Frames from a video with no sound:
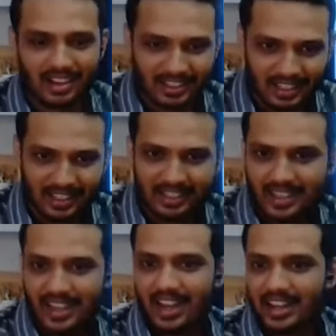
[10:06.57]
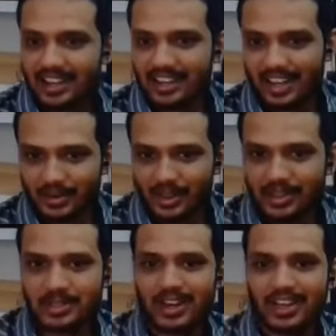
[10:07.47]
yeah. And uh, I would
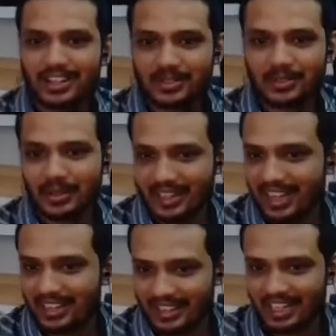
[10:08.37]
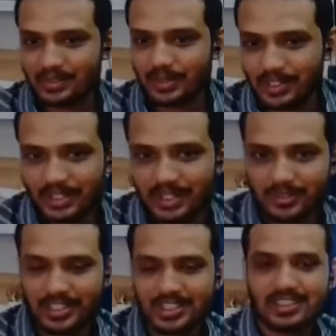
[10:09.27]
also like to, and, and thanks for your
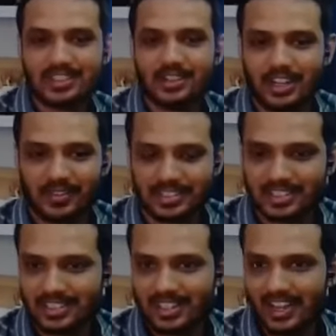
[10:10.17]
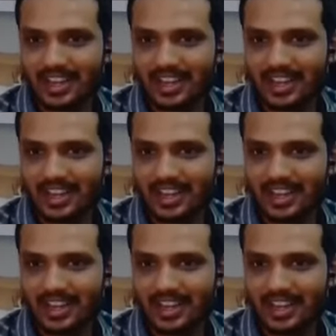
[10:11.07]
wishes, good evening wishes.